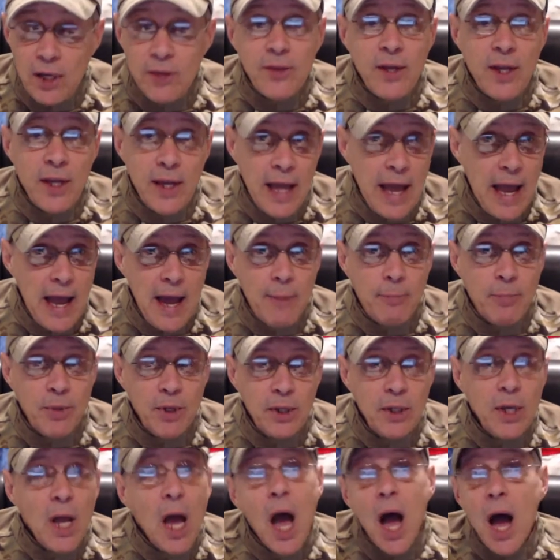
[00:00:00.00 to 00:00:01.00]
anything
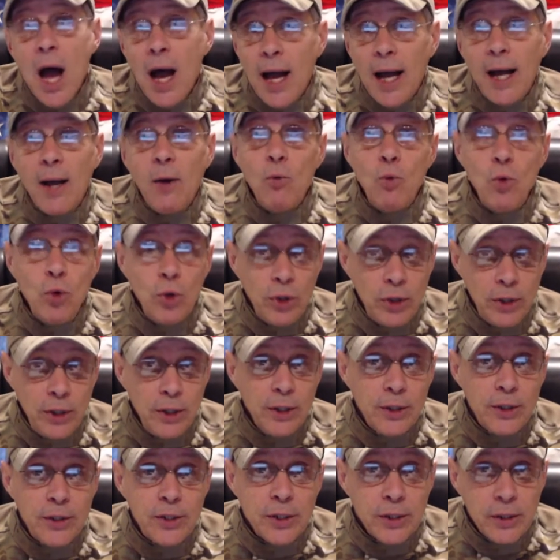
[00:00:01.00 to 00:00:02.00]
happened, I
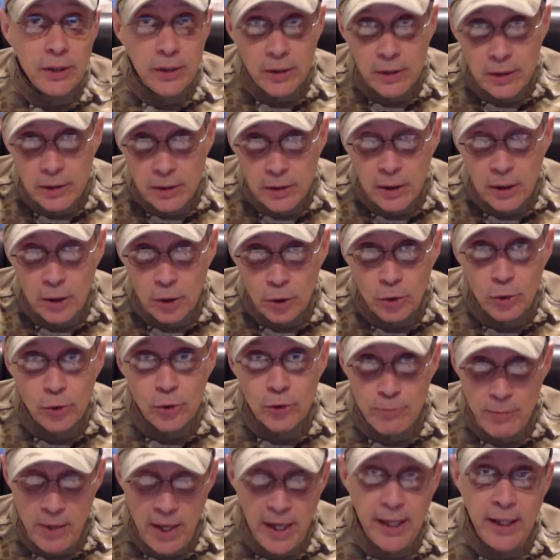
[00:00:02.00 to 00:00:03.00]
wouldn't
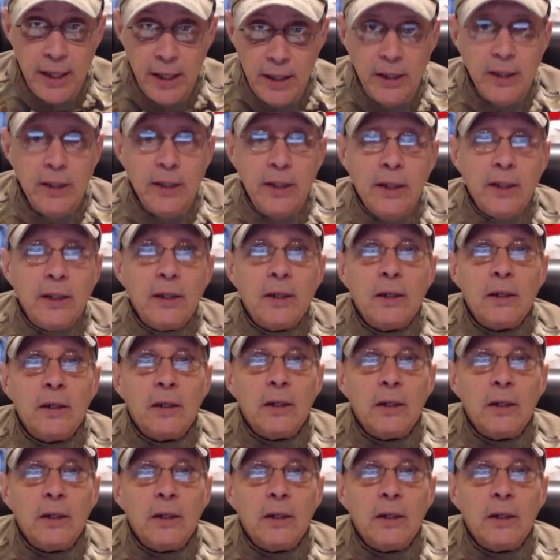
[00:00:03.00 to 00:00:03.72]
lose my gun.